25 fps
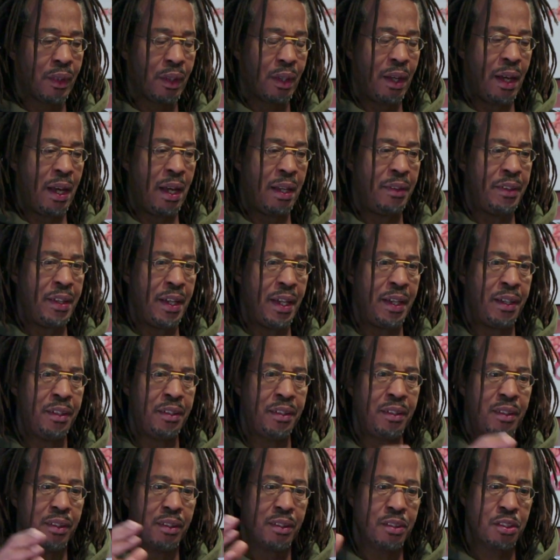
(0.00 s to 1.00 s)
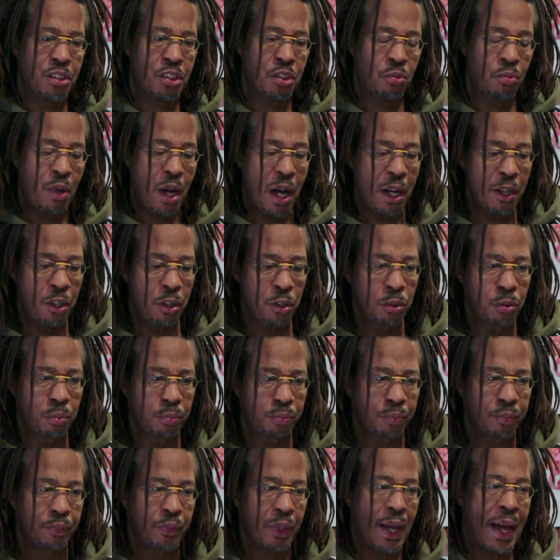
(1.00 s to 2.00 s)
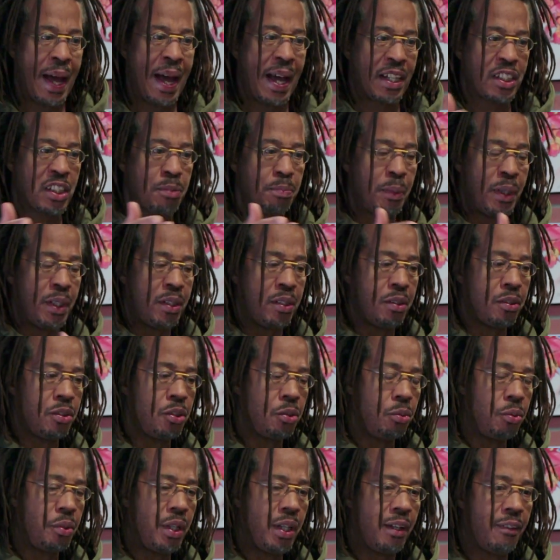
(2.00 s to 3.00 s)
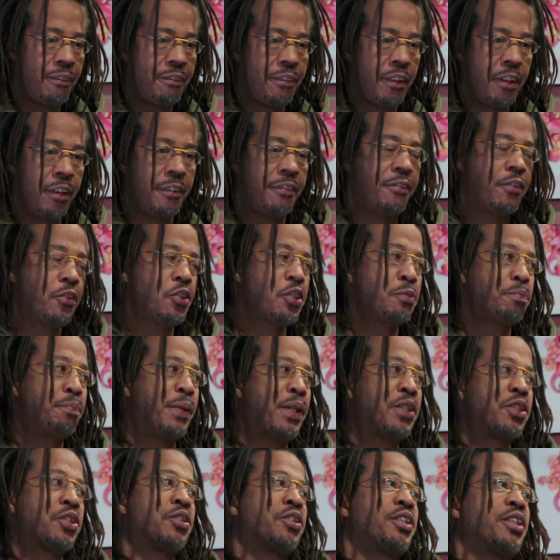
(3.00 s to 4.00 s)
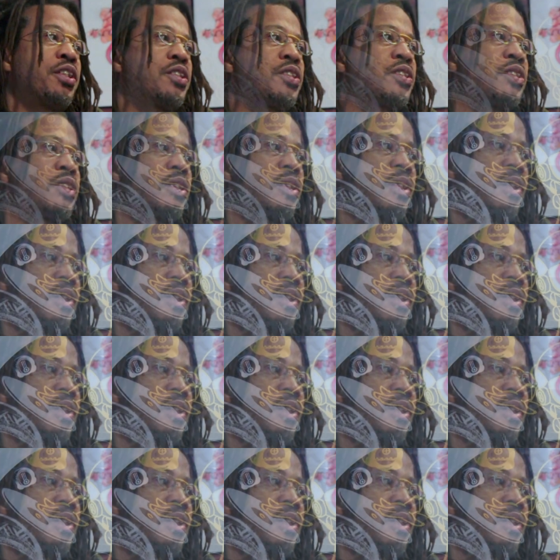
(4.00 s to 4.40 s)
And then Serato asked me to do their very first picture disc.